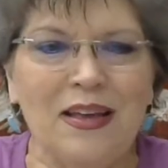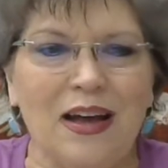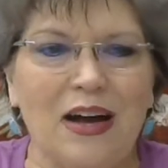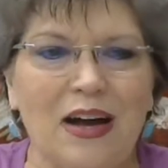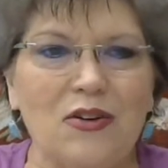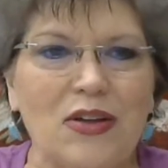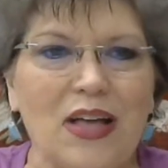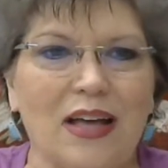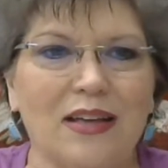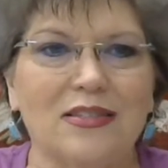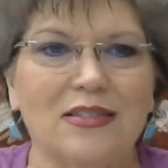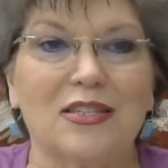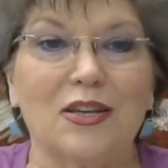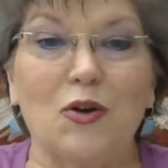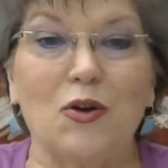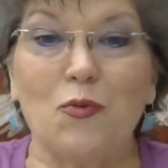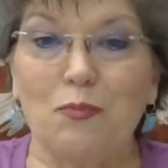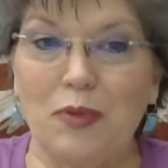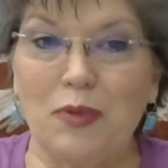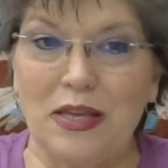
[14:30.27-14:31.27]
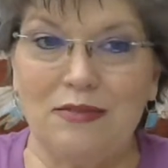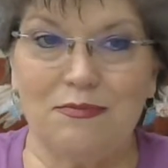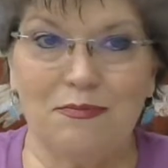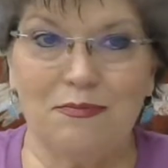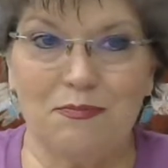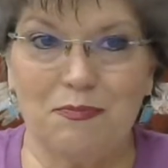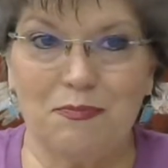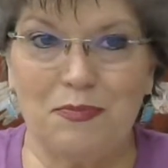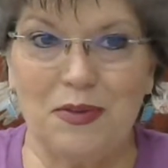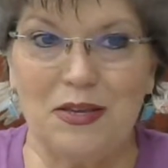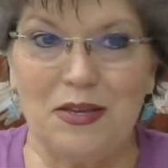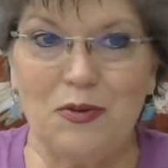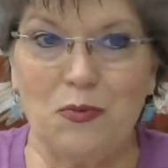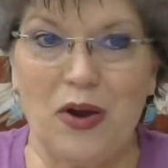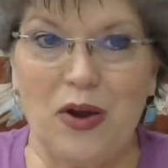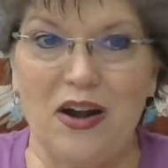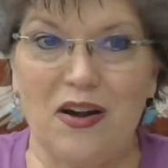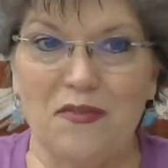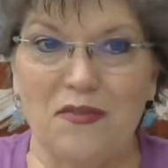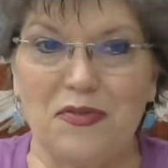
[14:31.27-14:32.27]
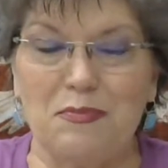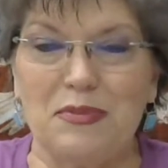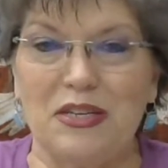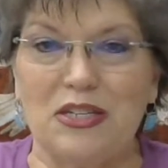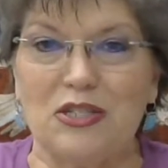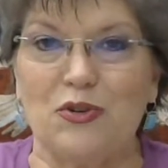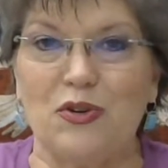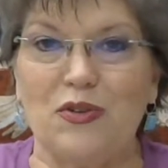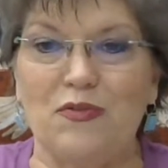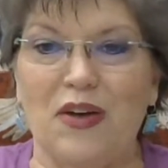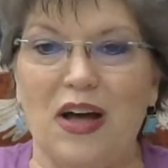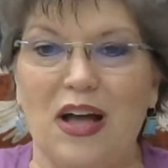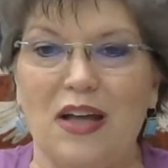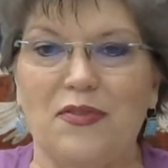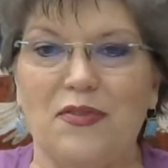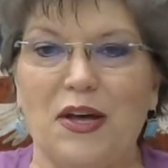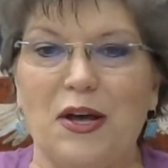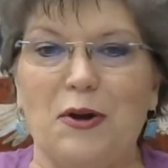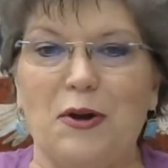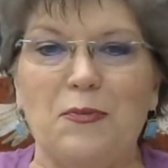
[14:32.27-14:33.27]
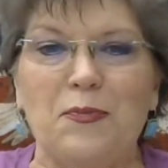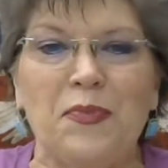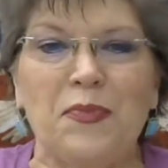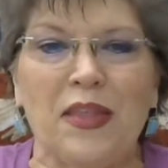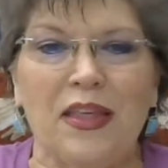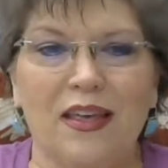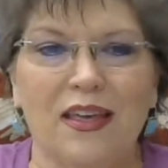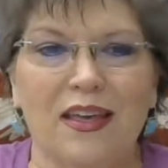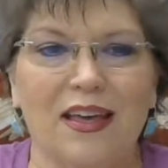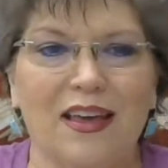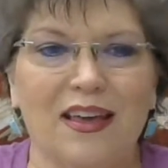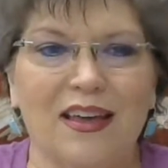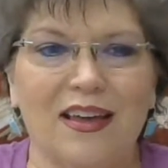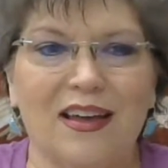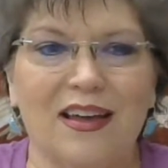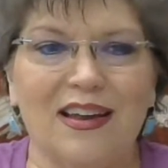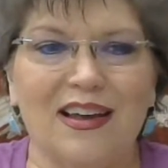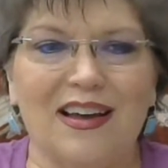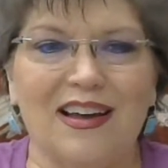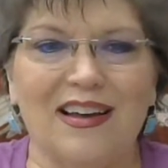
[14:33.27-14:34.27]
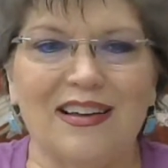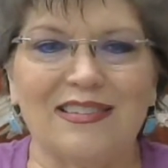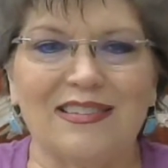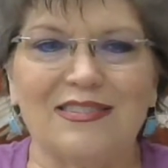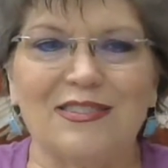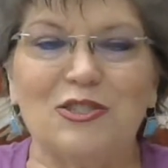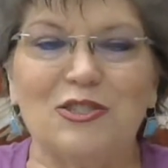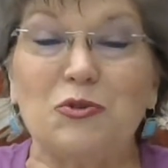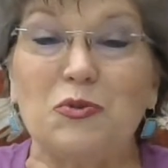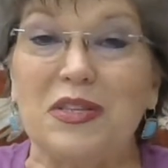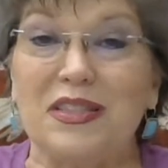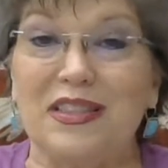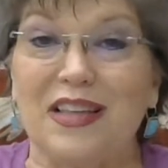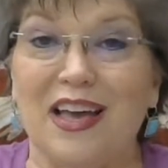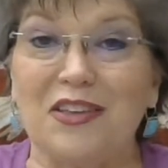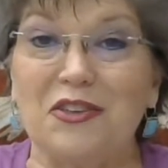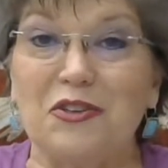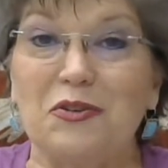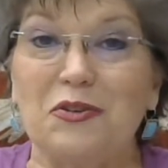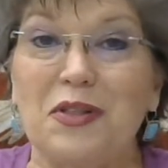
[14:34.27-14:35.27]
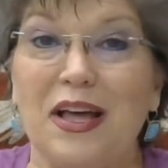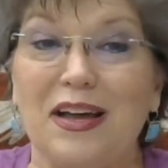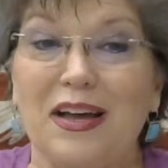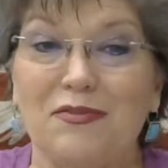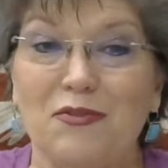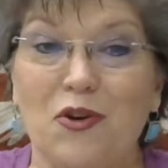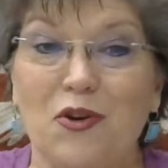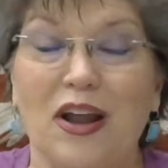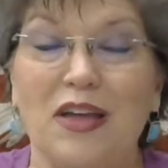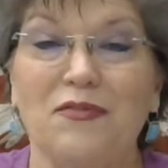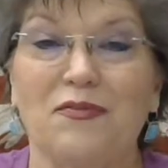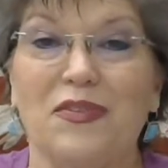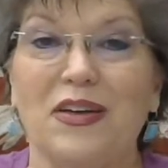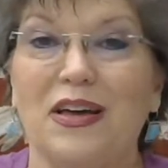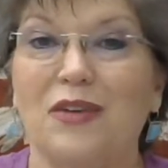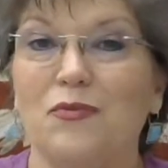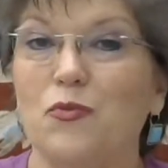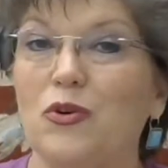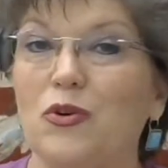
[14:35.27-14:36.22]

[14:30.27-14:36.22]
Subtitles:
Okay, so be aware of the Mystery 50 and join that. You'll have great fun.